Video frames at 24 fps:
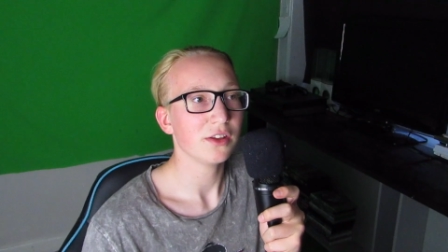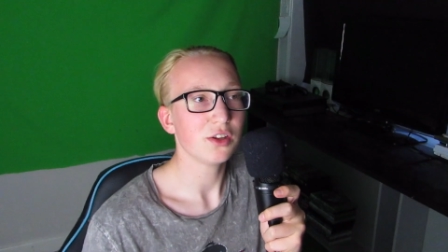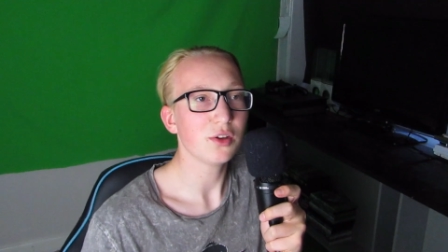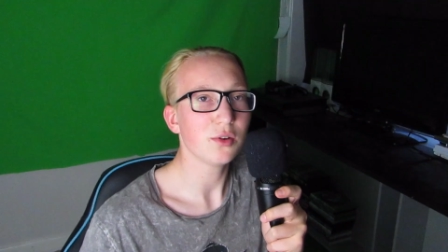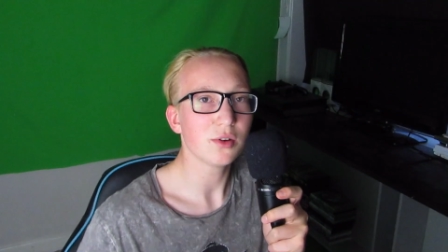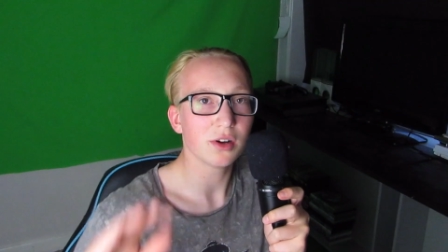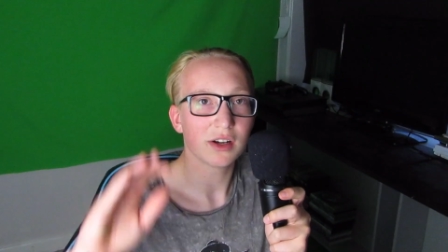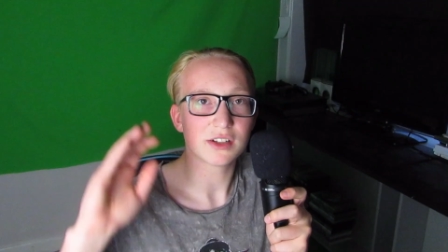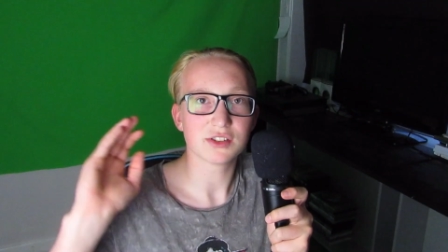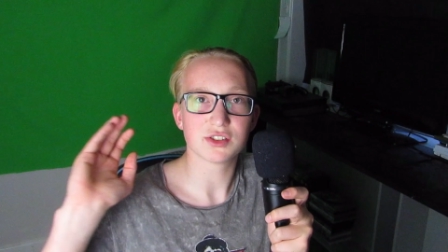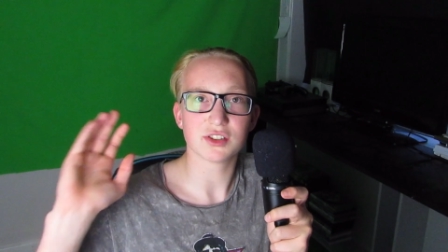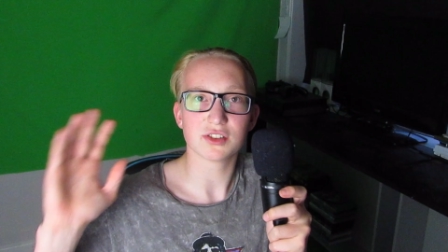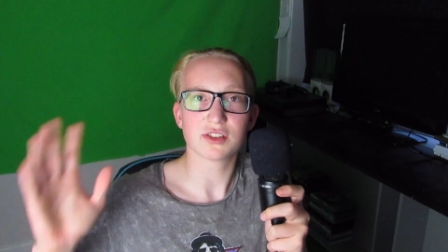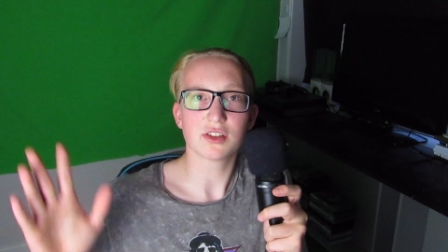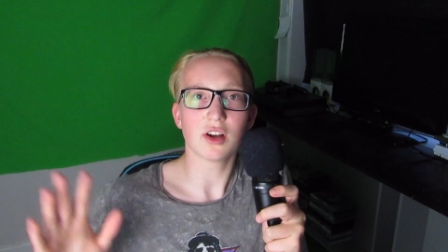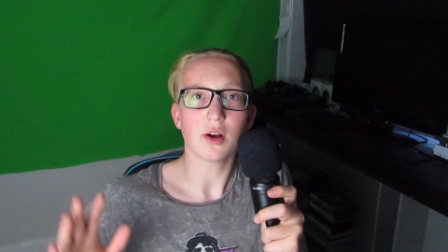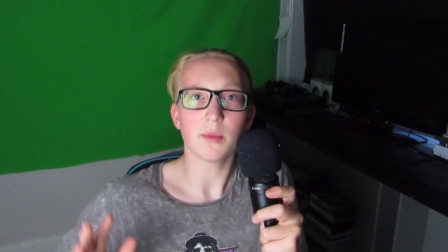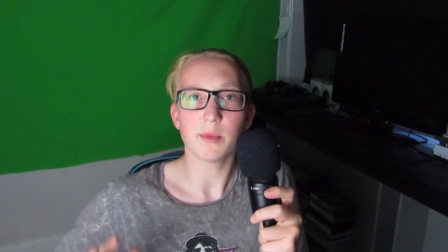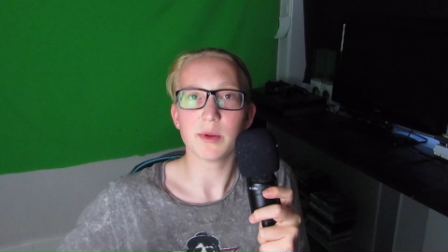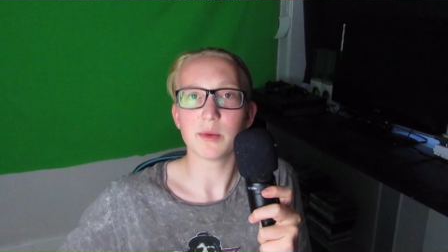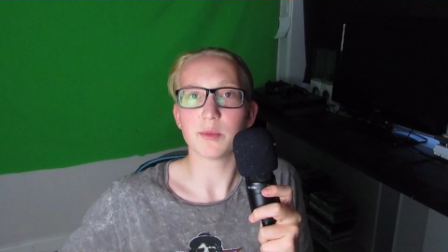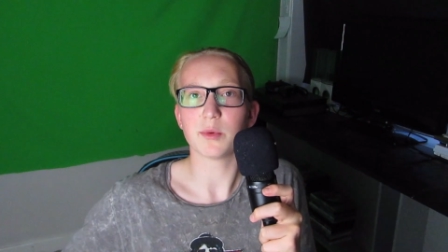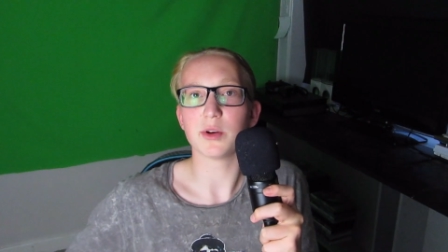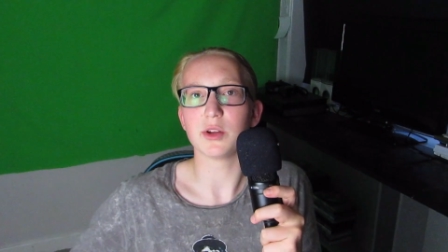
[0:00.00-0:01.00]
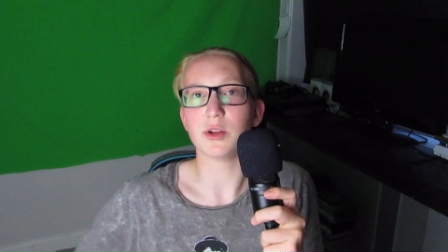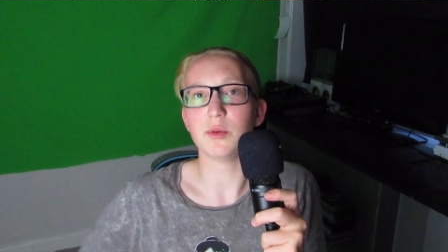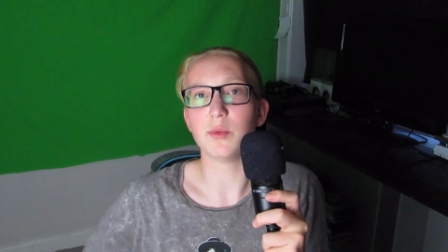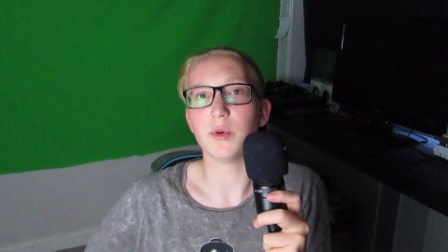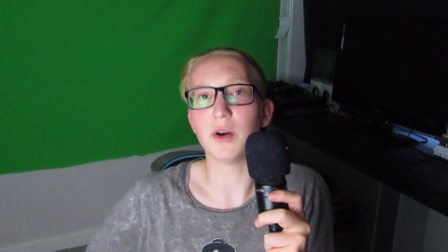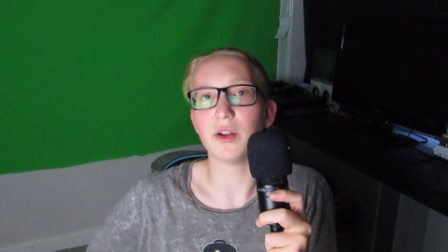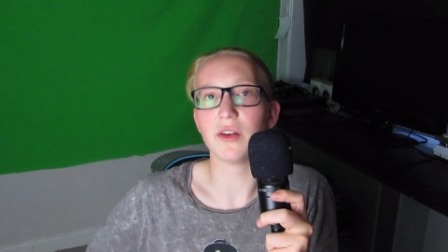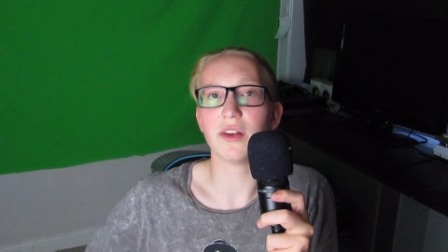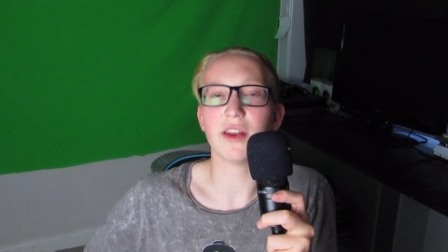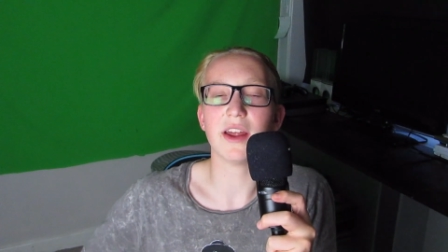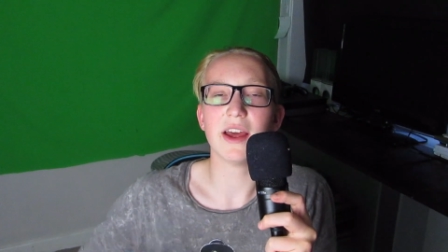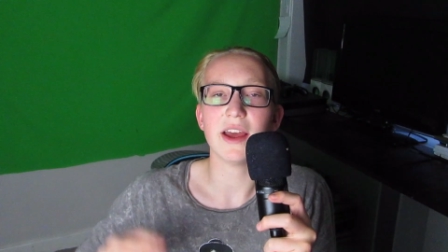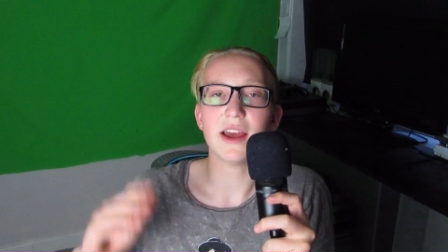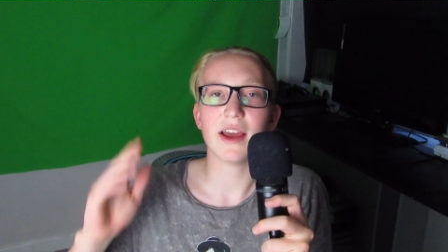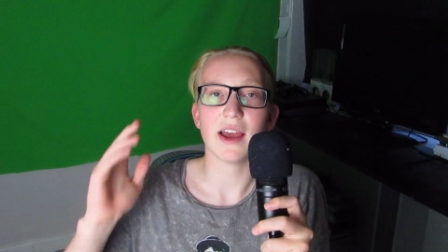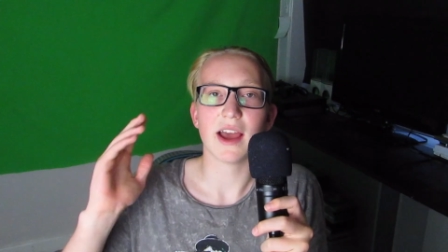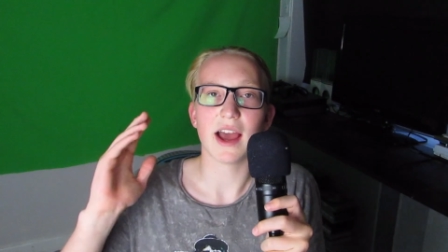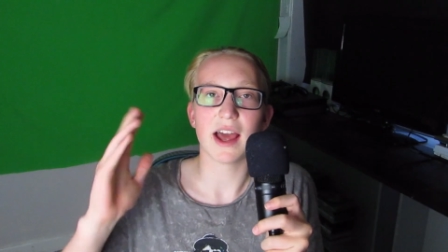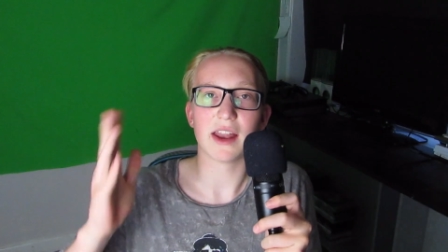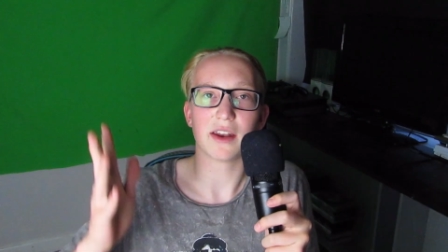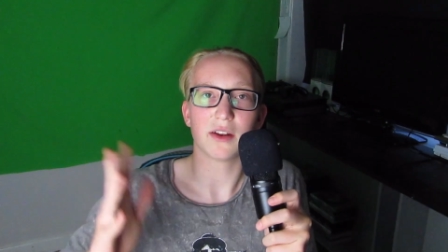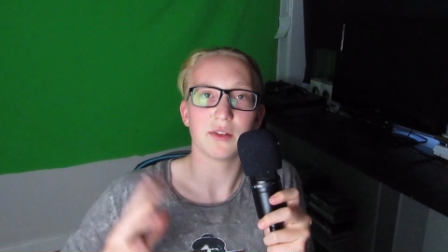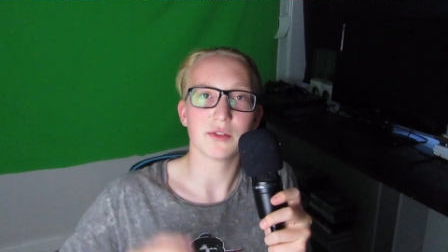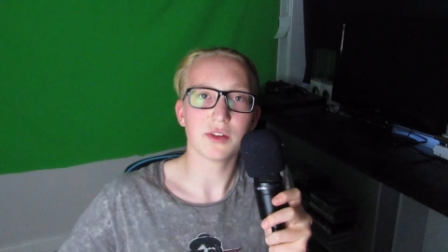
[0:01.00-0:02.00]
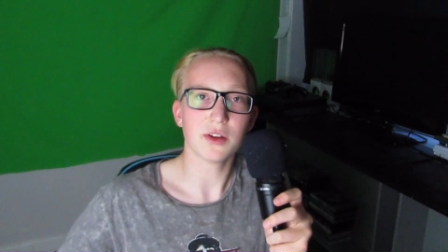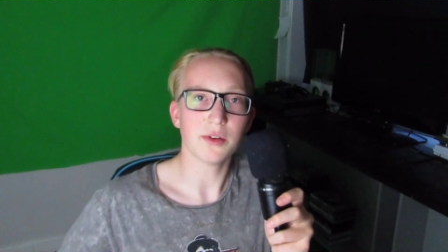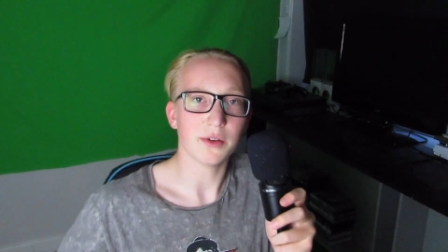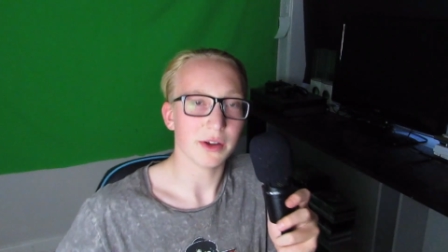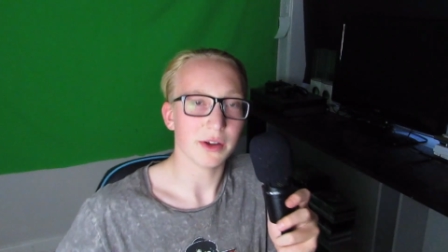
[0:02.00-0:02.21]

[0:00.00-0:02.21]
you guys just comment what you want, and I'll do